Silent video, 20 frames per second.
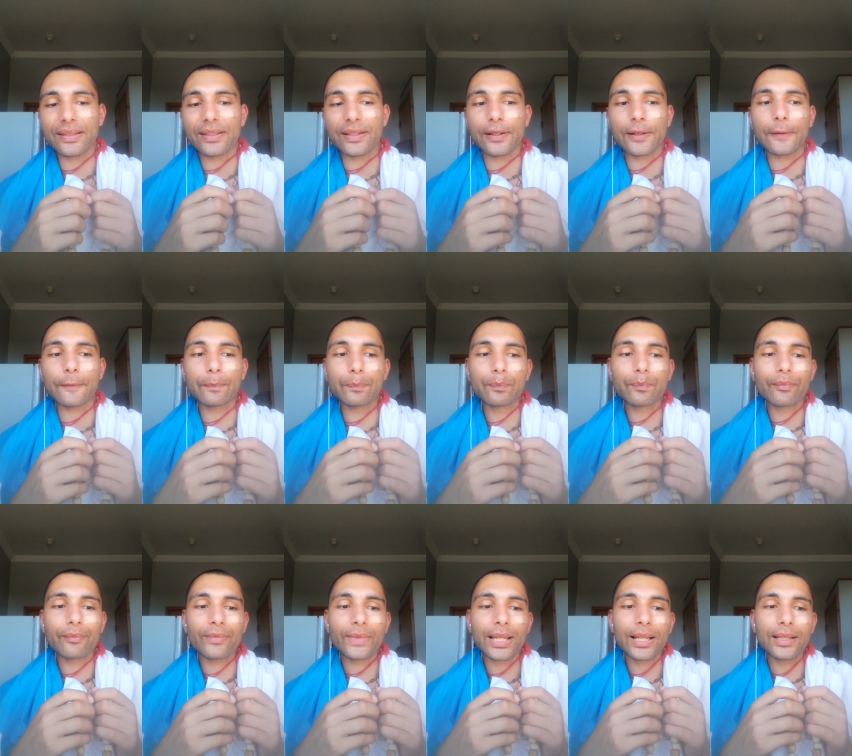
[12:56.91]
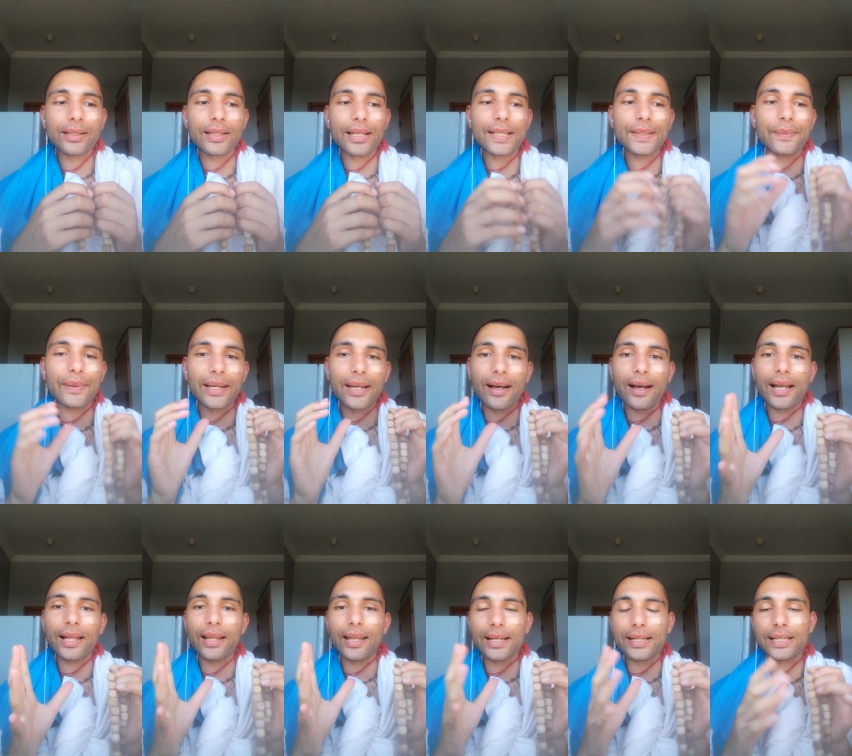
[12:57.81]
So, that's why I
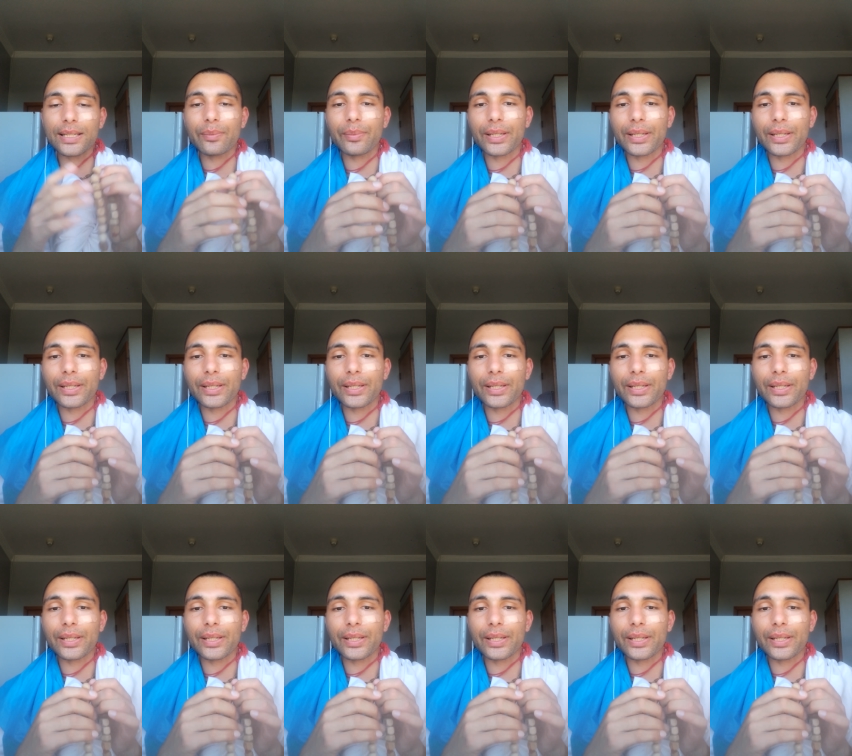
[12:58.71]
like to